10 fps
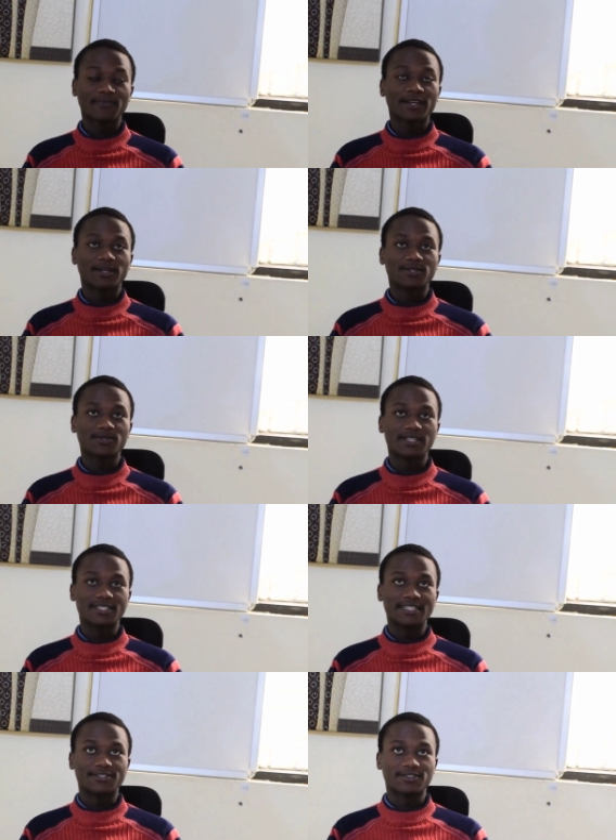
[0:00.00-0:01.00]
Also, there's the
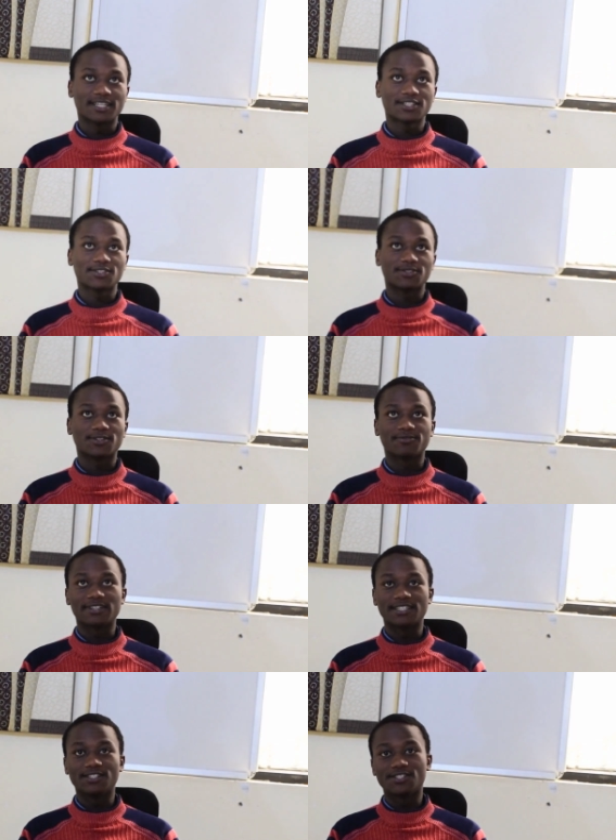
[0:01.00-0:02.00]
introduction of the
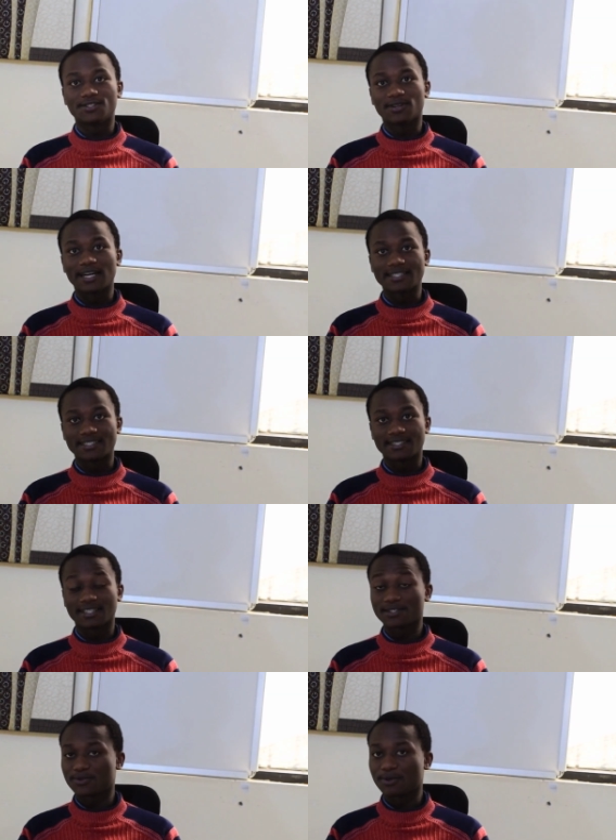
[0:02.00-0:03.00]
digital asset
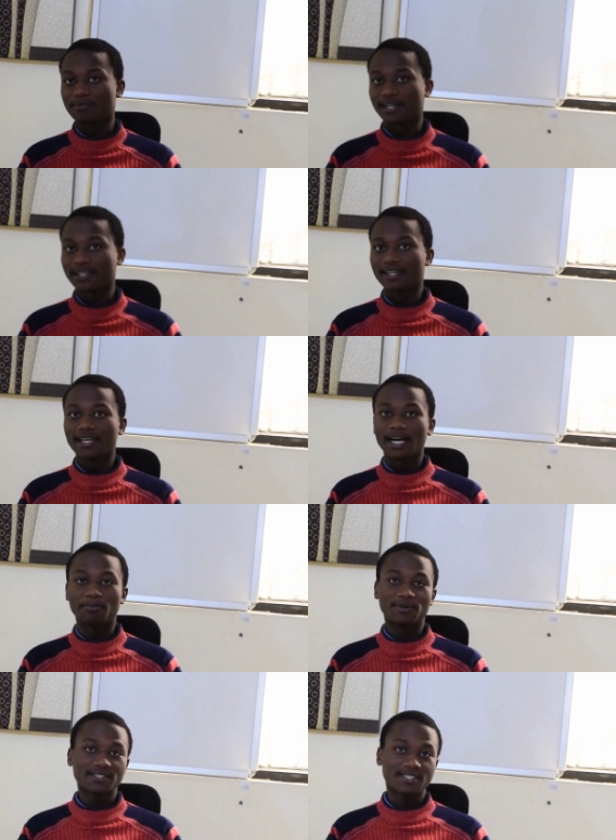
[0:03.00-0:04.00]
tax, whereby upon
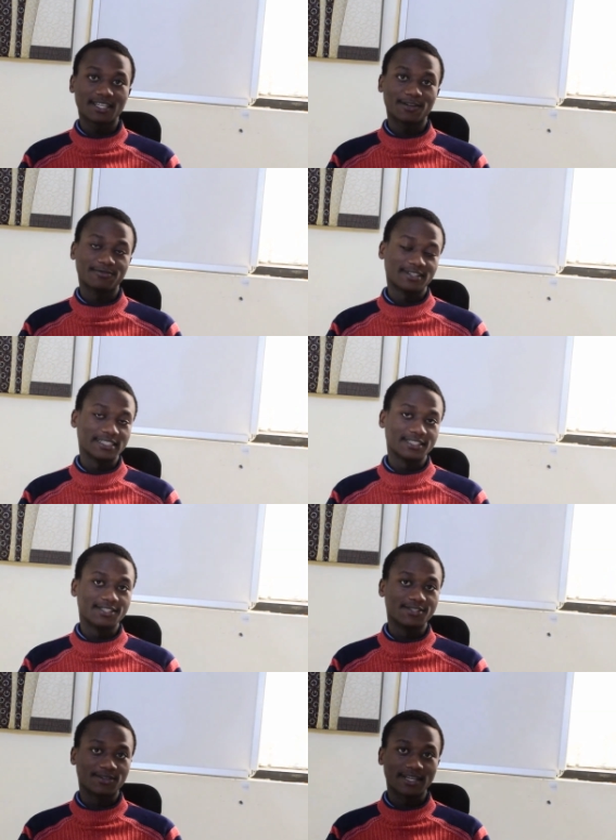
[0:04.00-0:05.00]
sale of any
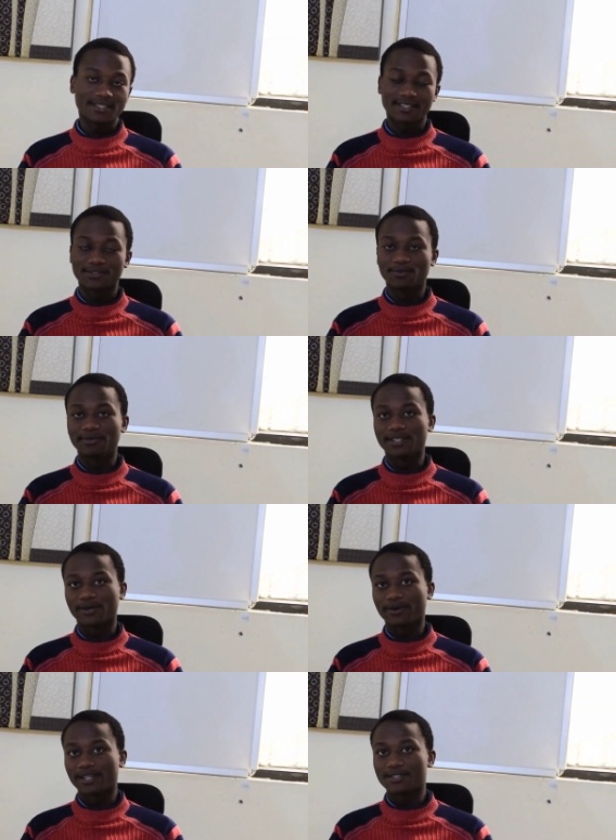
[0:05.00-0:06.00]
digital asset, you'll be
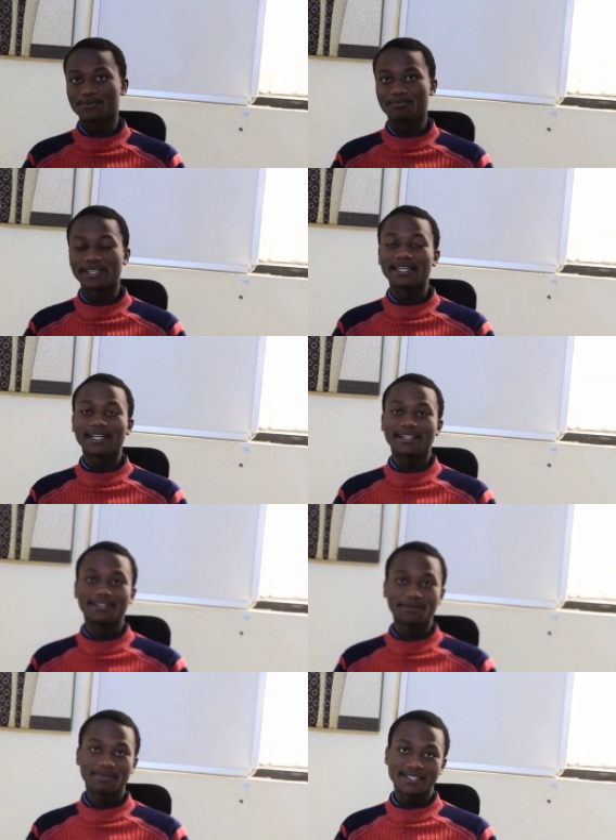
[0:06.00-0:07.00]
required to pay
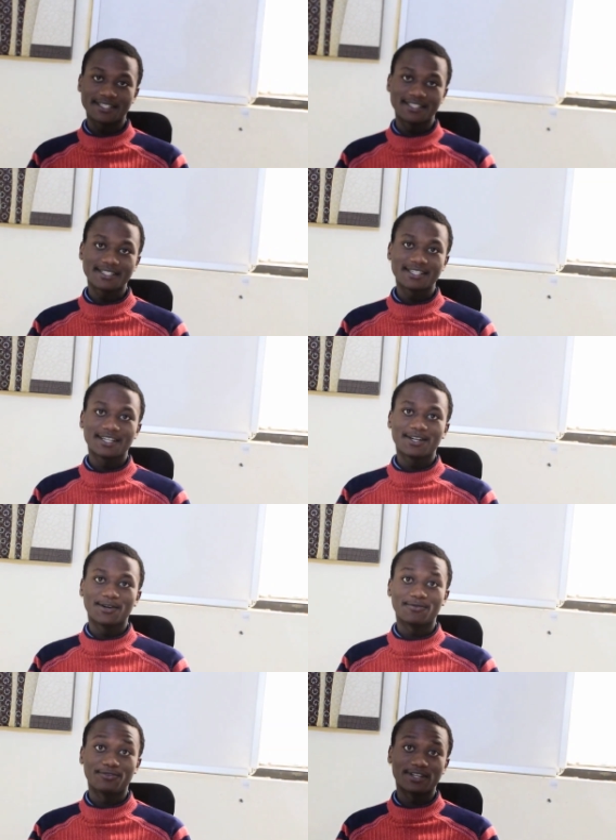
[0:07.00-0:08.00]
3% of
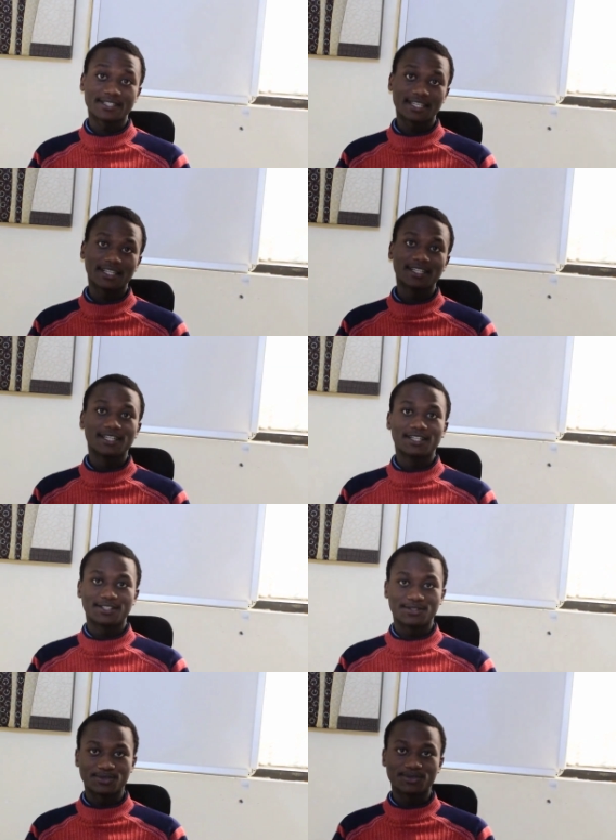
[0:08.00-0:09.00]
your sale
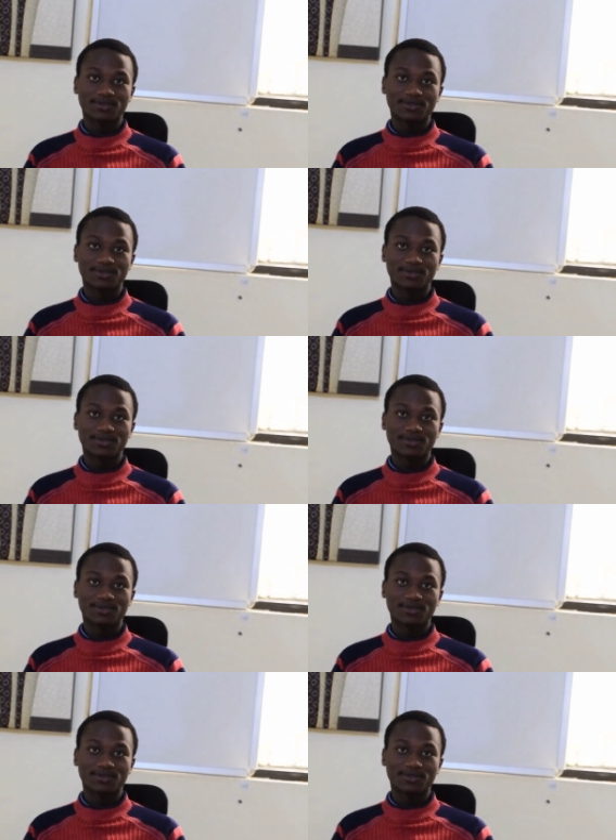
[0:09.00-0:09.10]
to